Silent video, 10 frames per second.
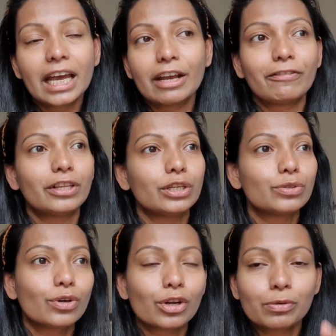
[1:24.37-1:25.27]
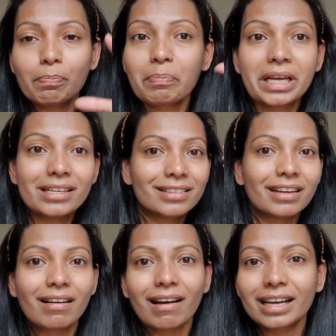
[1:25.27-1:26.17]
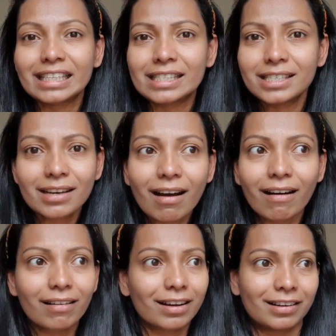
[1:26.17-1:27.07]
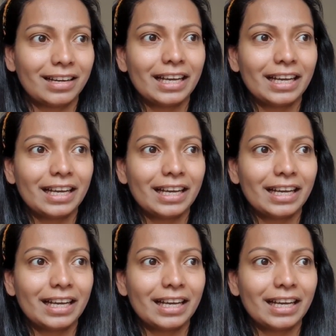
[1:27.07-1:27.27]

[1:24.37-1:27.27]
if they do not paint their eyes dark,